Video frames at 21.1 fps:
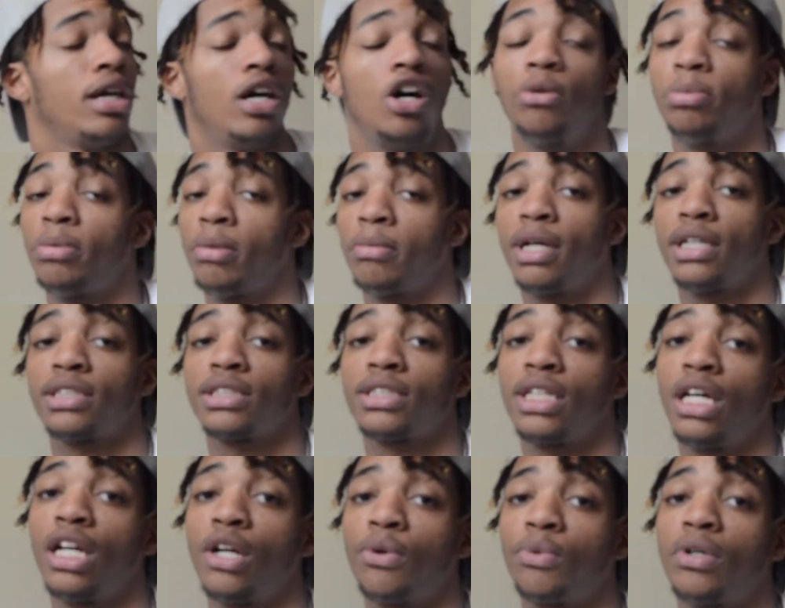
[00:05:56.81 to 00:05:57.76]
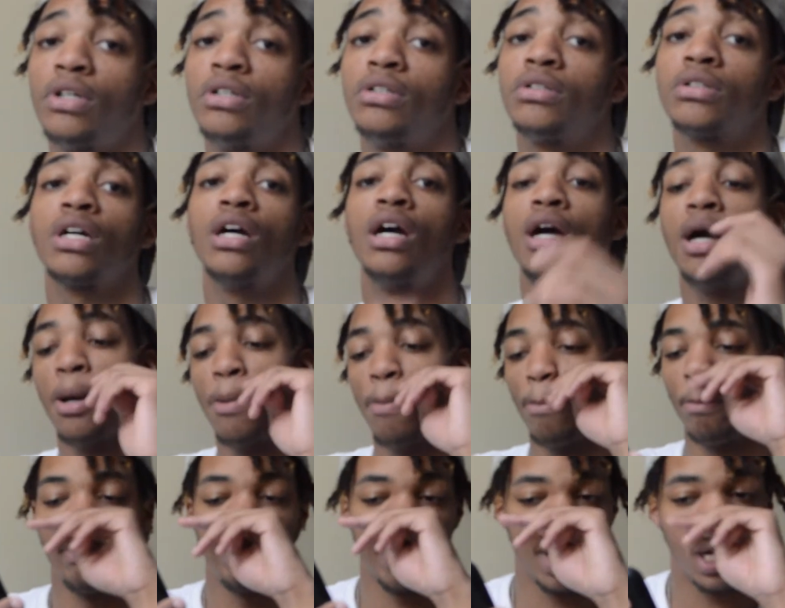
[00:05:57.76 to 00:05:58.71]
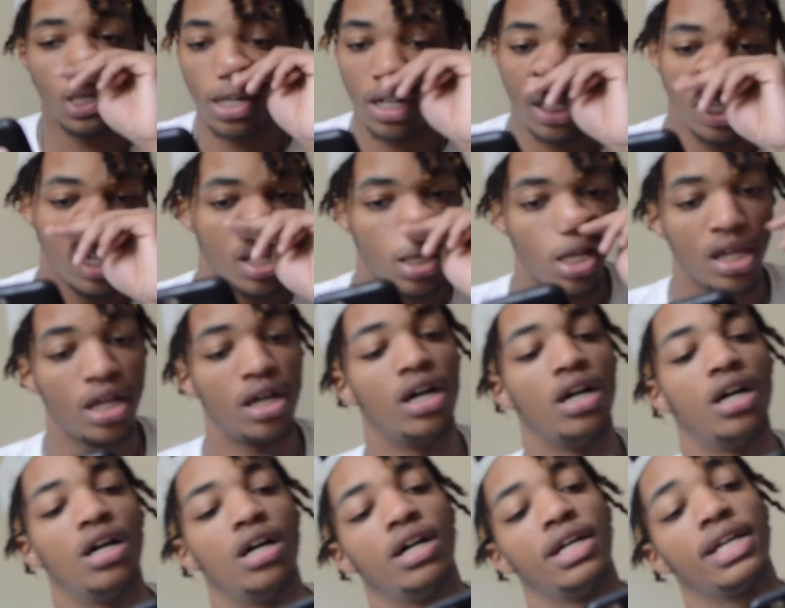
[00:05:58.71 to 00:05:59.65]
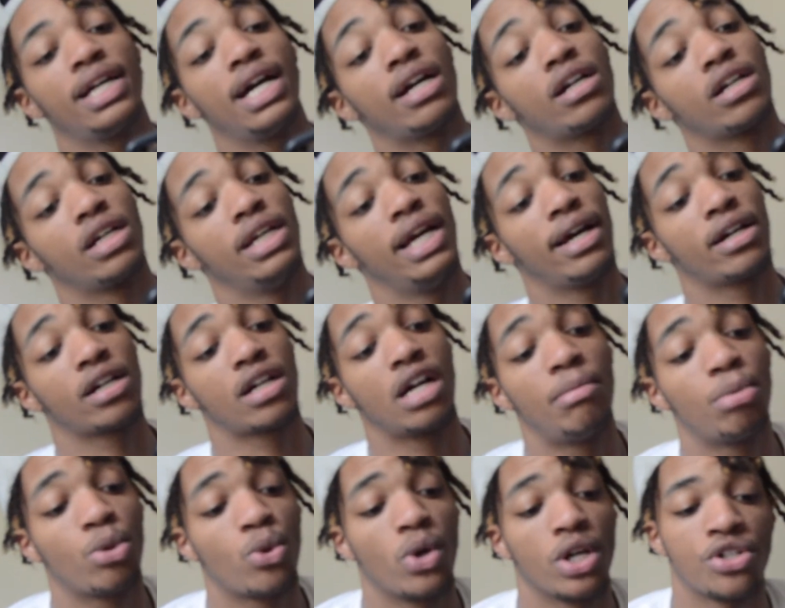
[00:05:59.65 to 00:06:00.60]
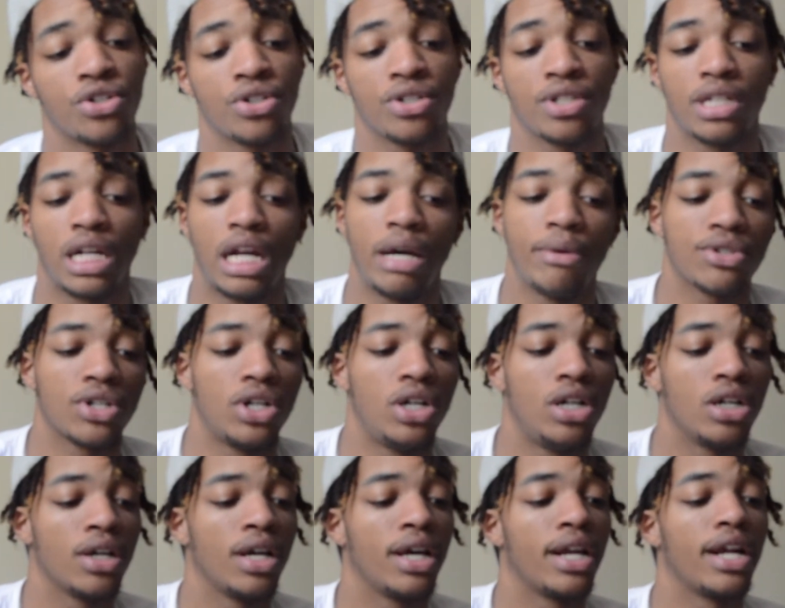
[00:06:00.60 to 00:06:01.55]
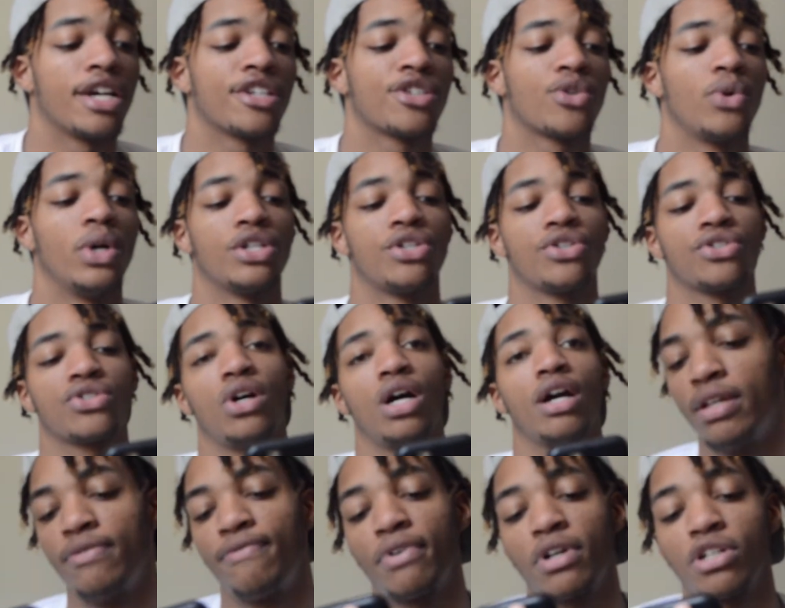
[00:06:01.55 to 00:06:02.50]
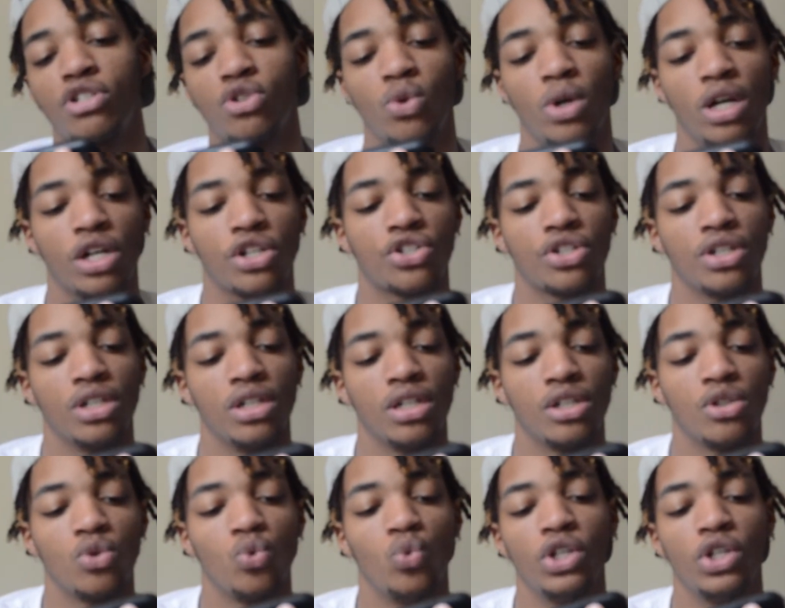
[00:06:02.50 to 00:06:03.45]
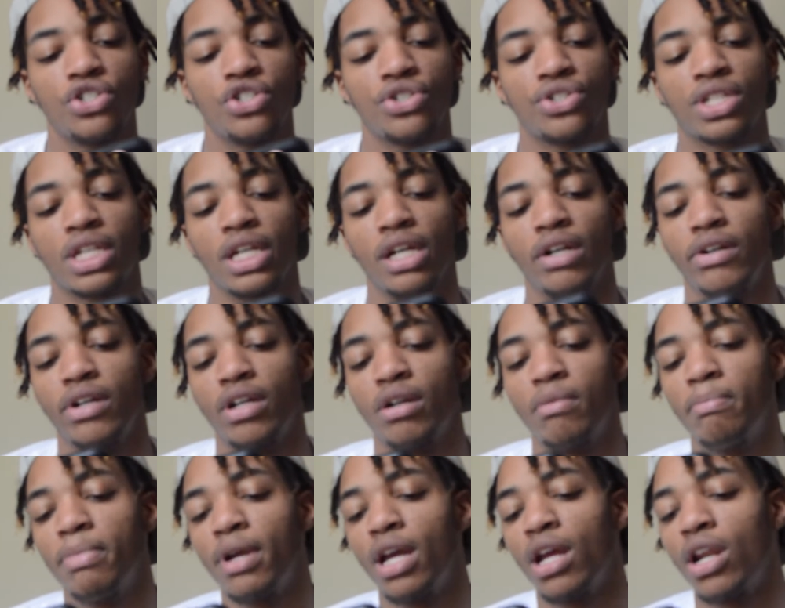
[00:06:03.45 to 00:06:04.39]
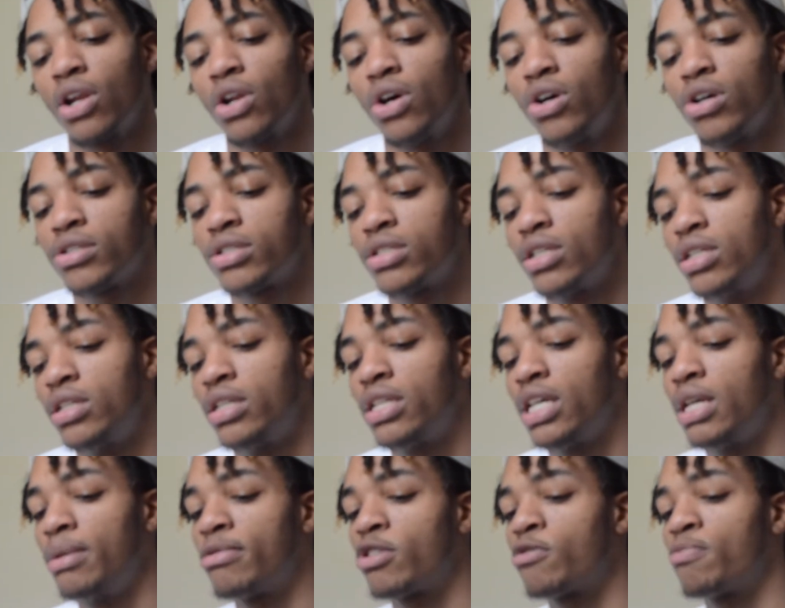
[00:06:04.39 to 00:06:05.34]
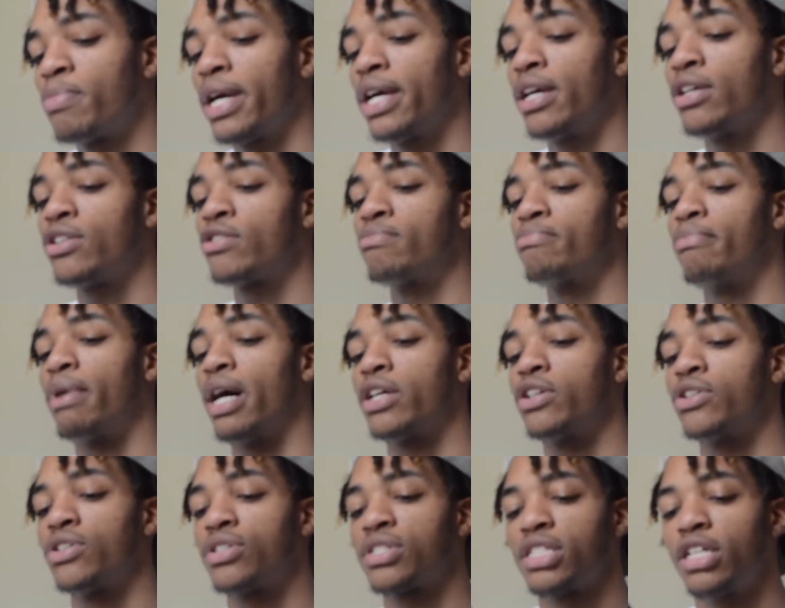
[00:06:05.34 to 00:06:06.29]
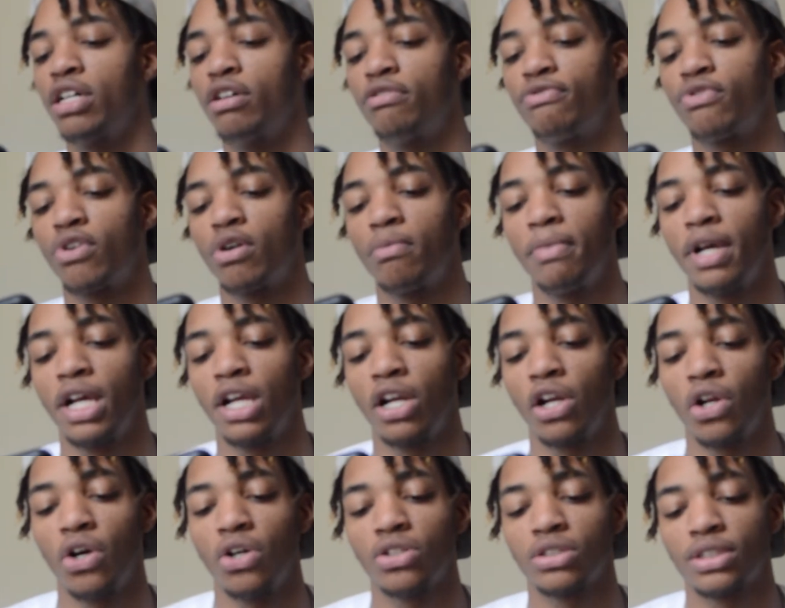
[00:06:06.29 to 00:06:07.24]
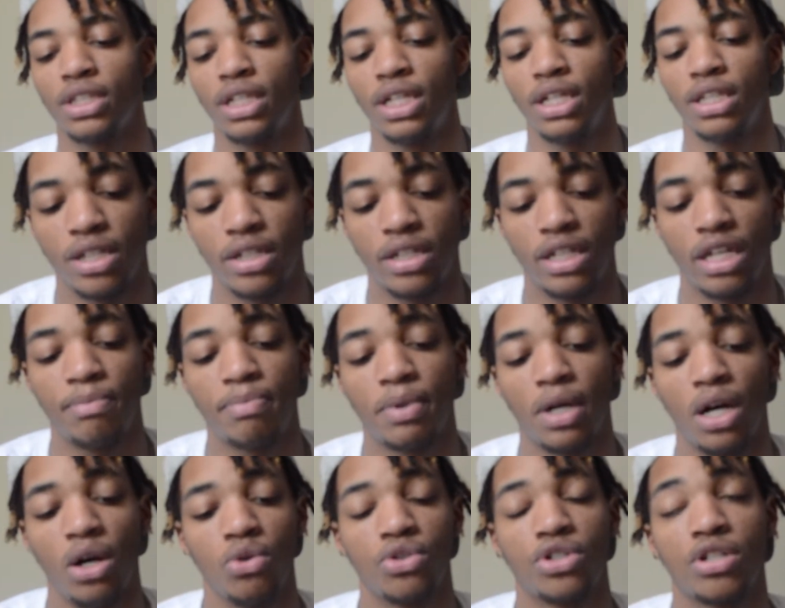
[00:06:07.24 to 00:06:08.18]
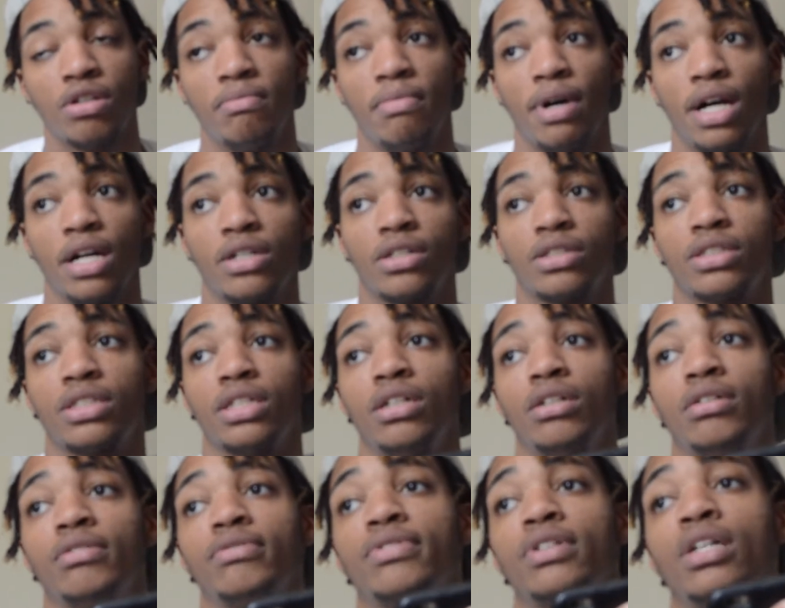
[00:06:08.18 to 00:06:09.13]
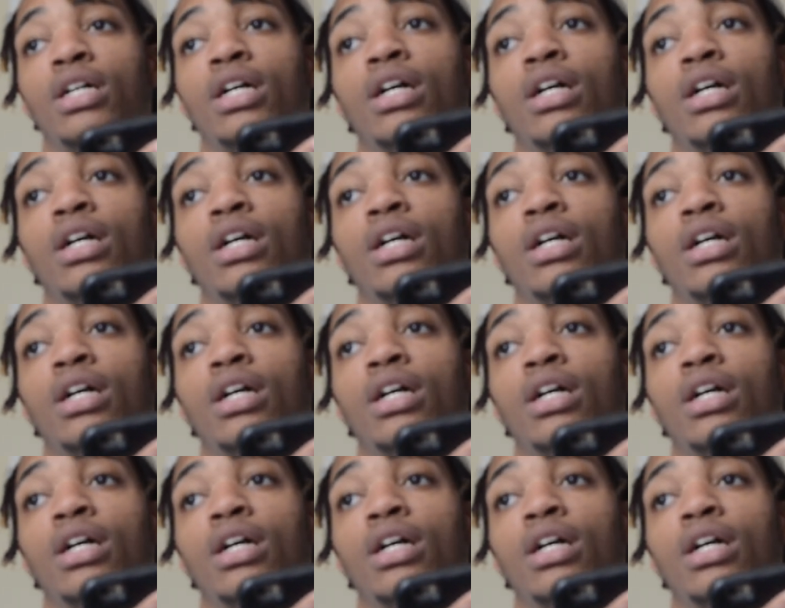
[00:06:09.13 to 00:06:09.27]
I hope I'm not saying it wrong. But he had a couple questions, and they was all good-ass questions. All right, first question, is scarier, being lost in deep space by yourself or being lost in the deep ocean by yourself?